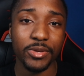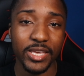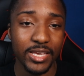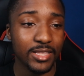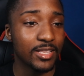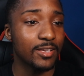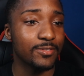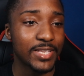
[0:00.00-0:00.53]

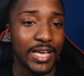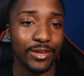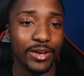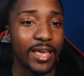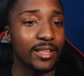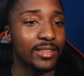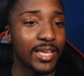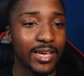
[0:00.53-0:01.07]
He lives out in
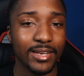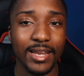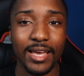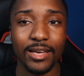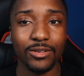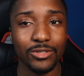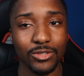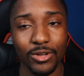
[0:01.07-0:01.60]
LA
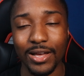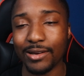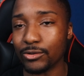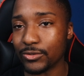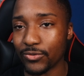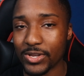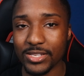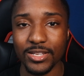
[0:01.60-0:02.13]
now, so I
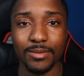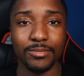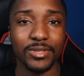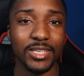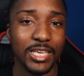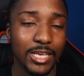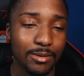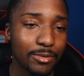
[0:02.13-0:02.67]
was visiting
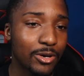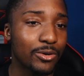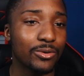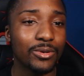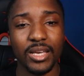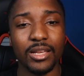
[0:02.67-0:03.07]
Chemo.